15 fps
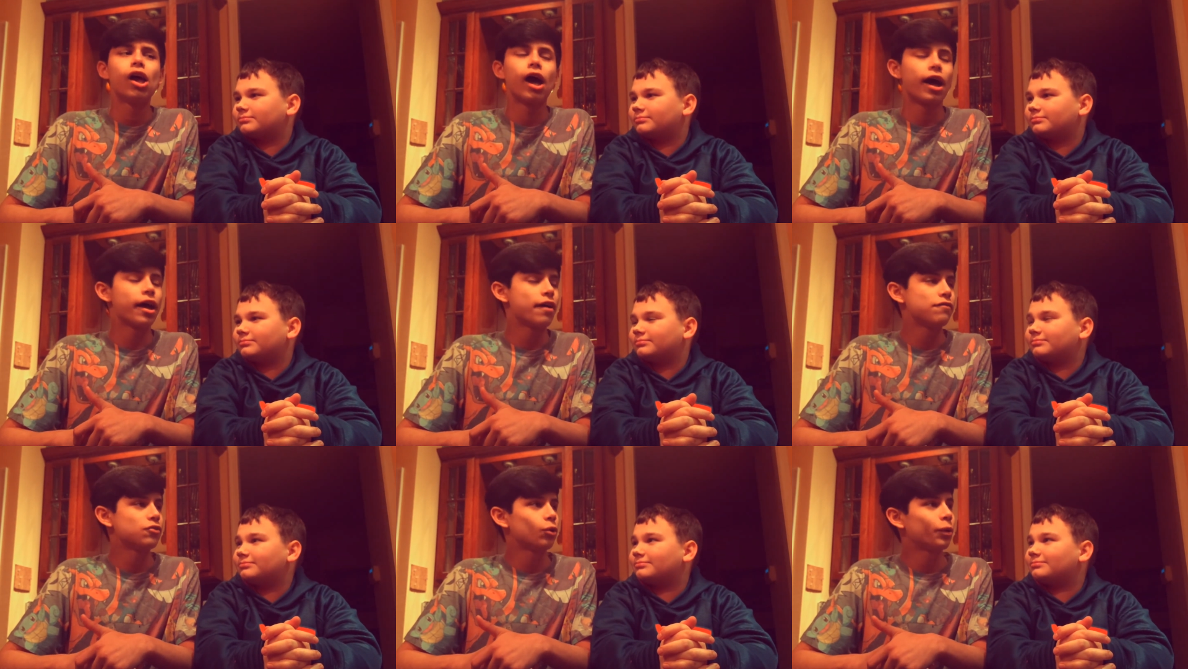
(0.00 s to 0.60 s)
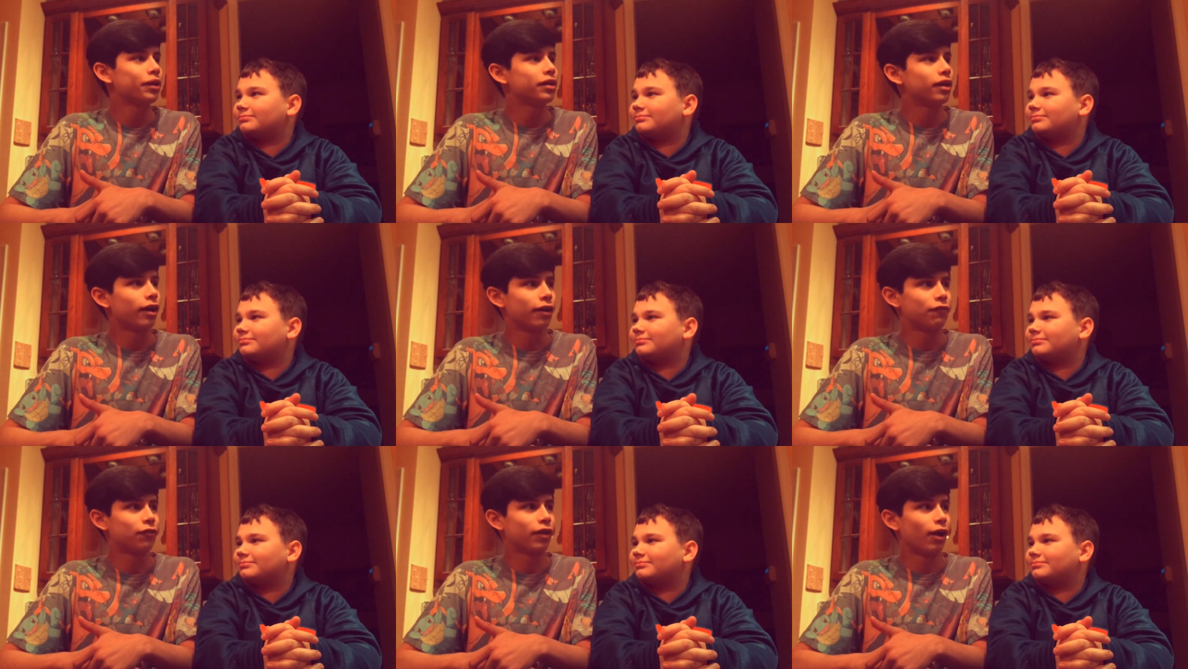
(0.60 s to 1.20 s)
Speaker 1: I have no idea I
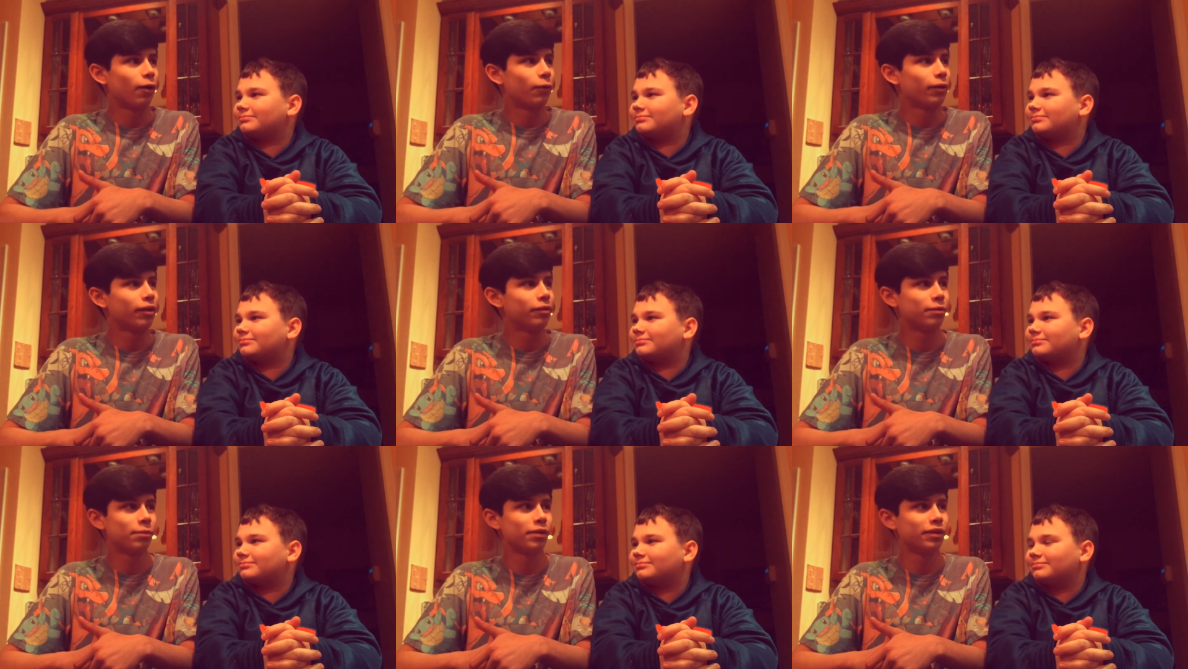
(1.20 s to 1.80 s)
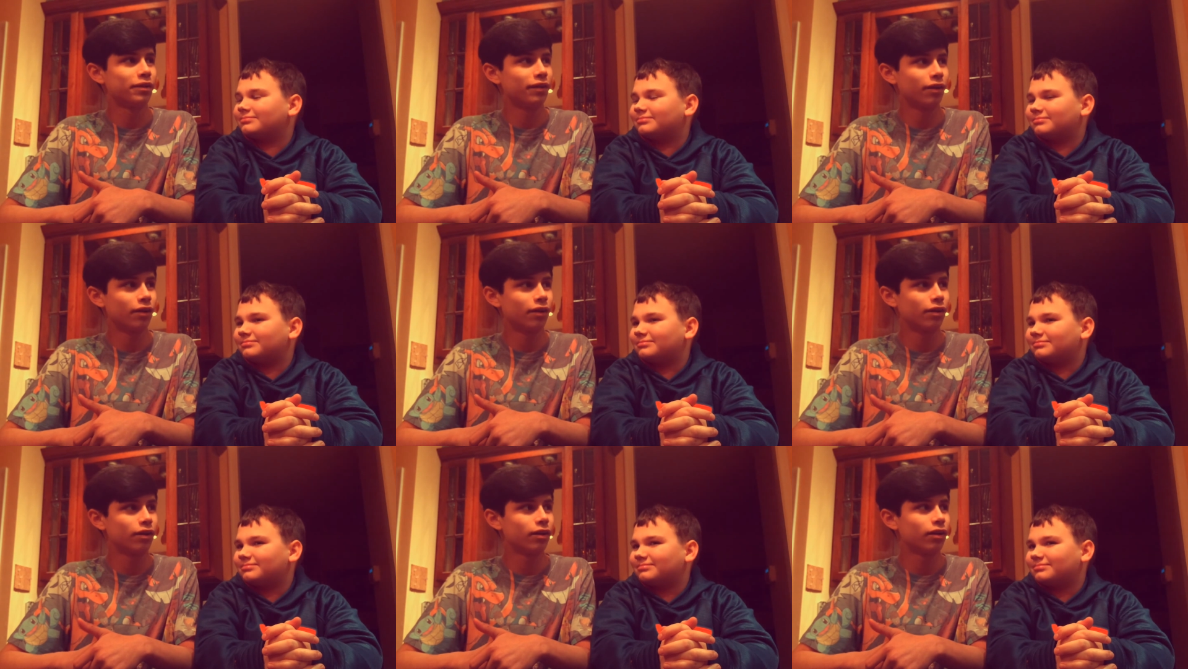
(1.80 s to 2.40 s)
forgot what I put in there.
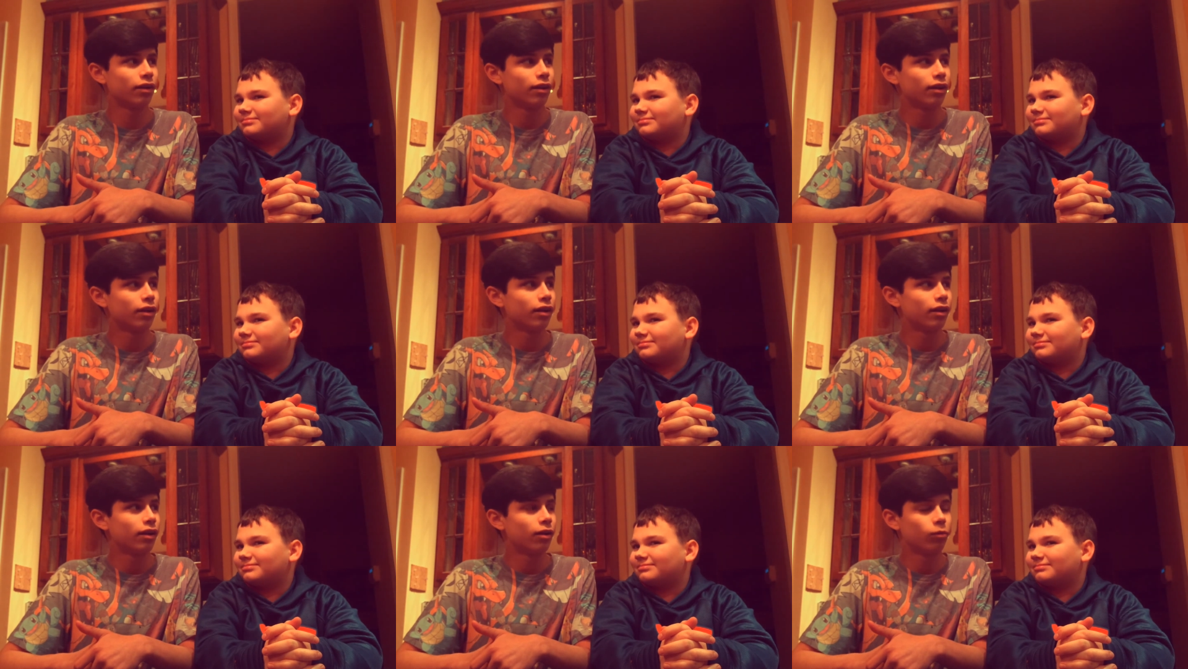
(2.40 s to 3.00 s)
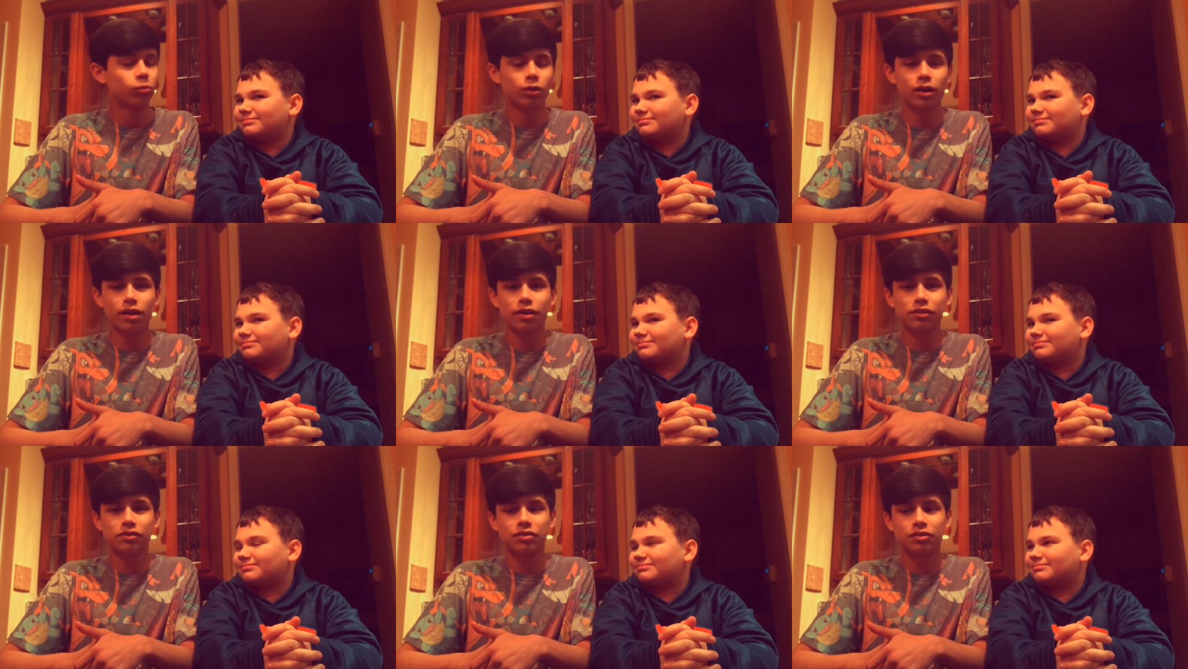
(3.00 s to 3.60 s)

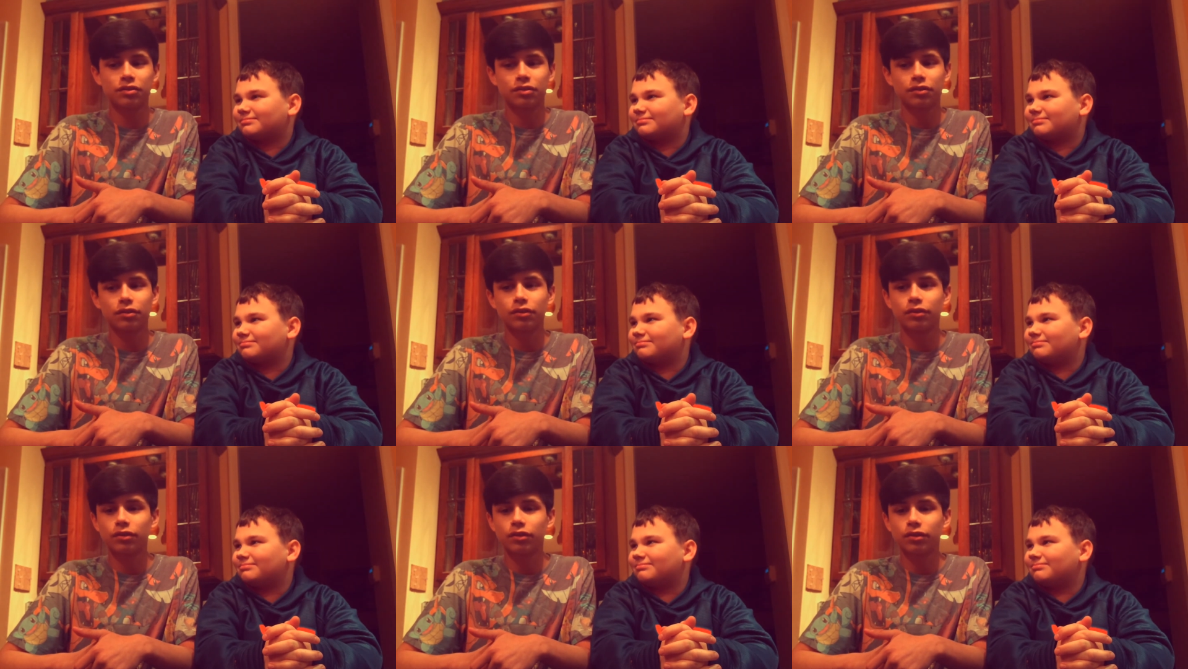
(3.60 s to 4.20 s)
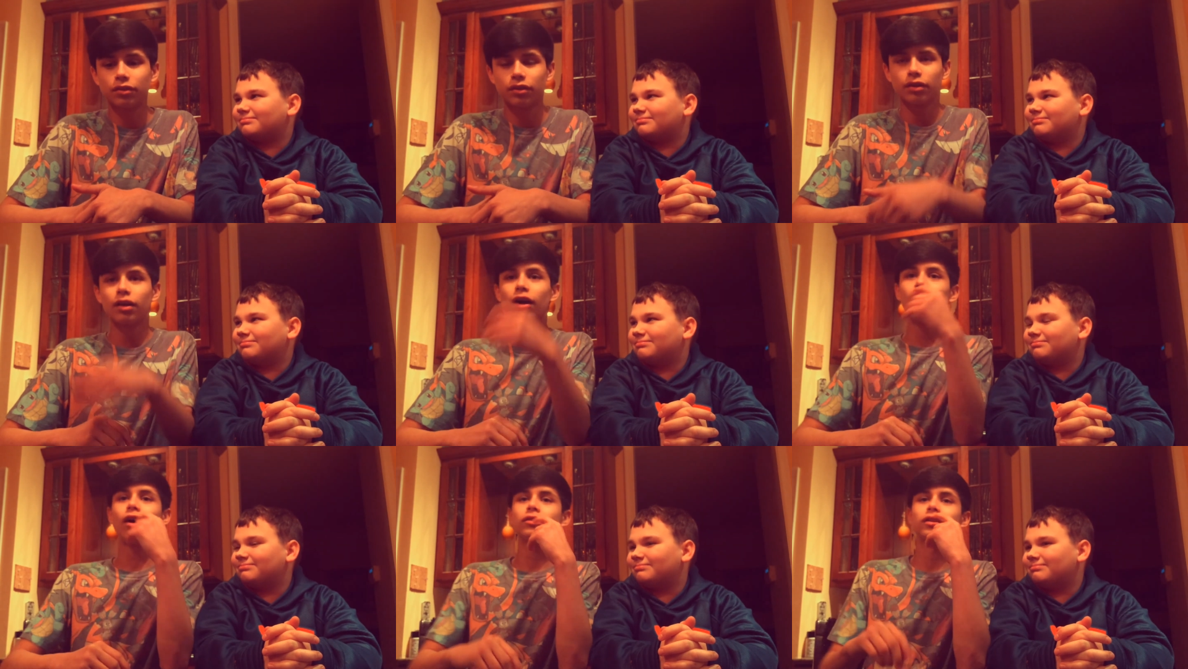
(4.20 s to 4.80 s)
Was
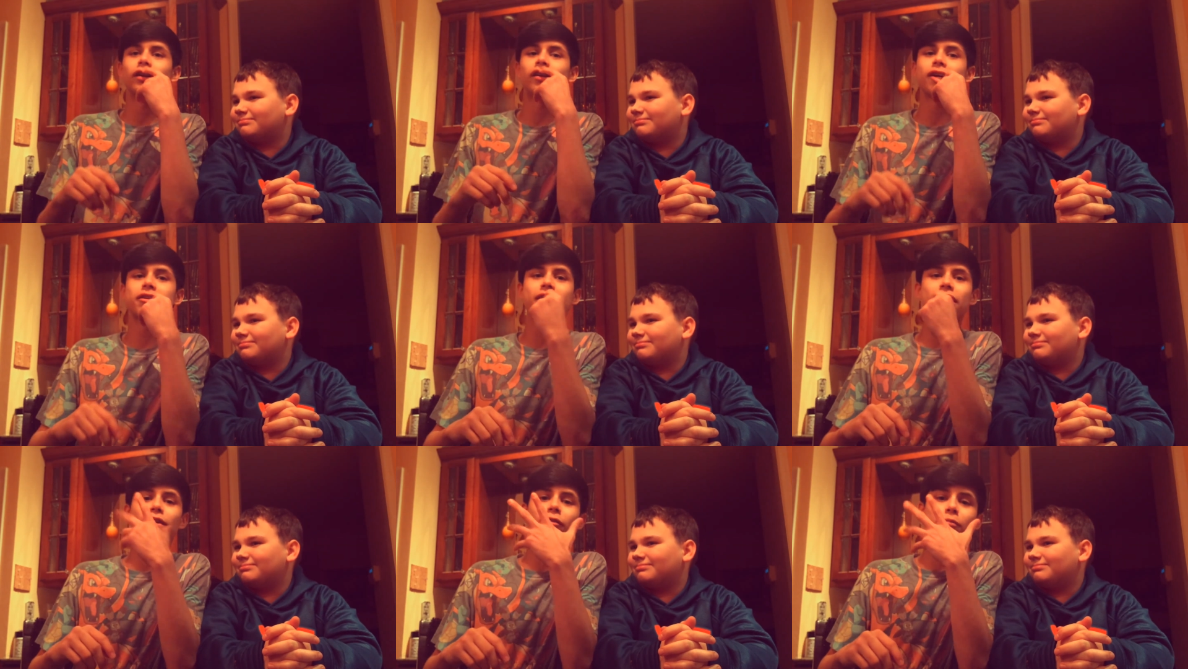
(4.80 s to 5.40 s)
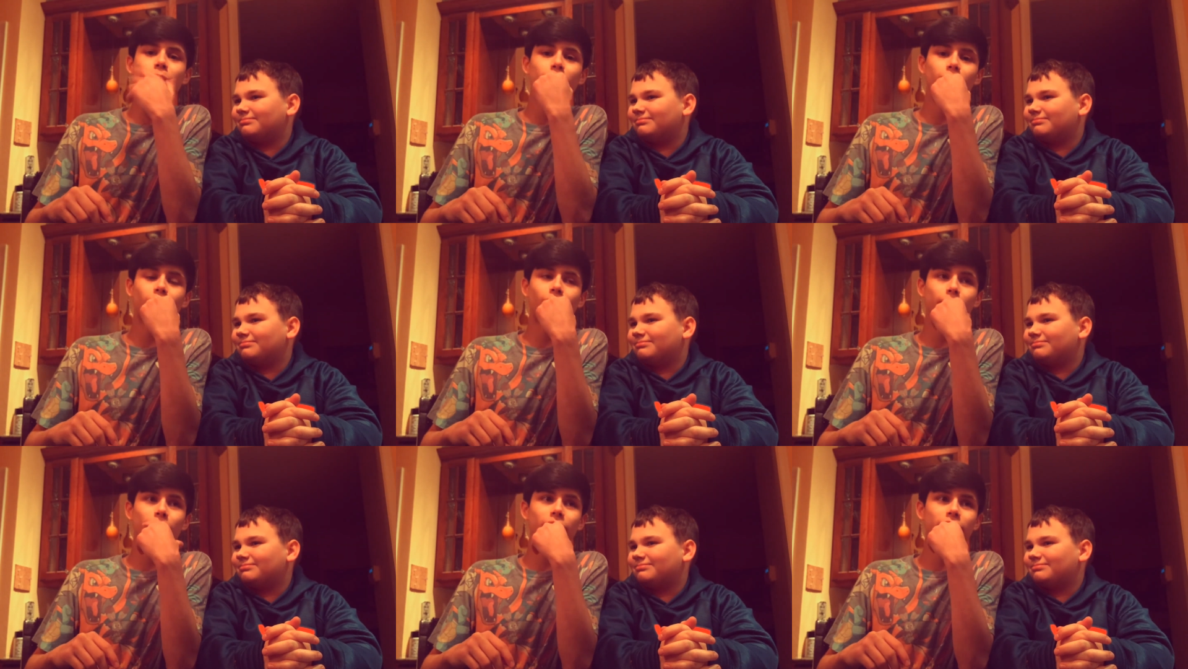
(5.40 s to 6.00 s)
hold on, I can't even remember what
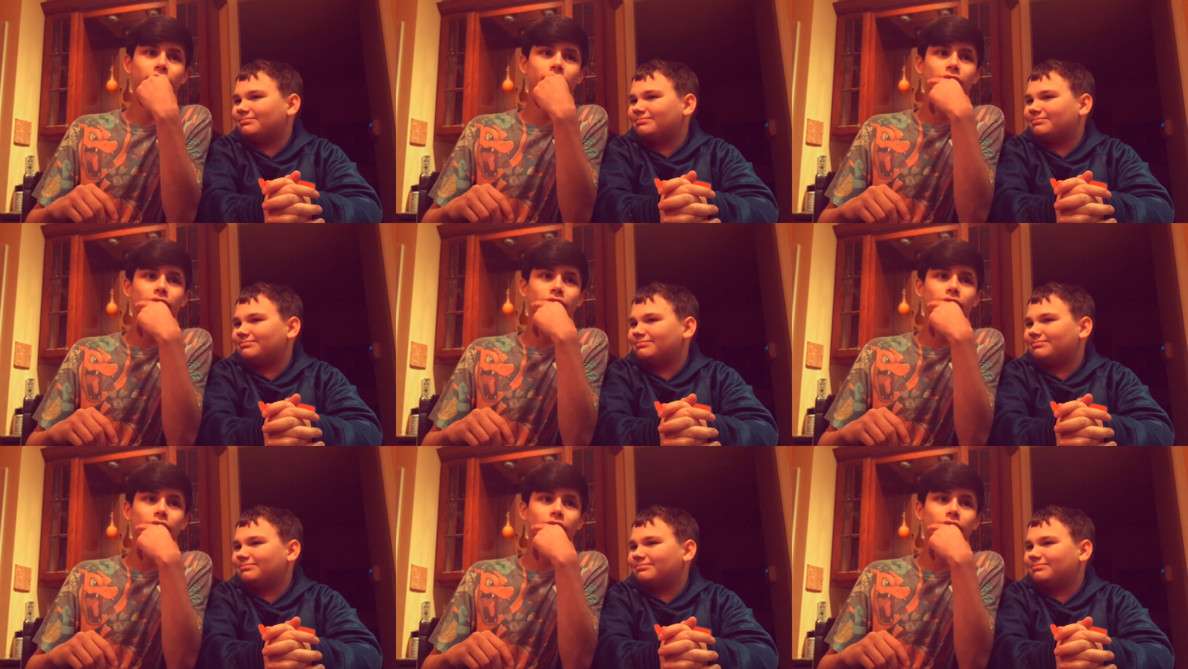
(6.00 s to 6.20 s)
I put in.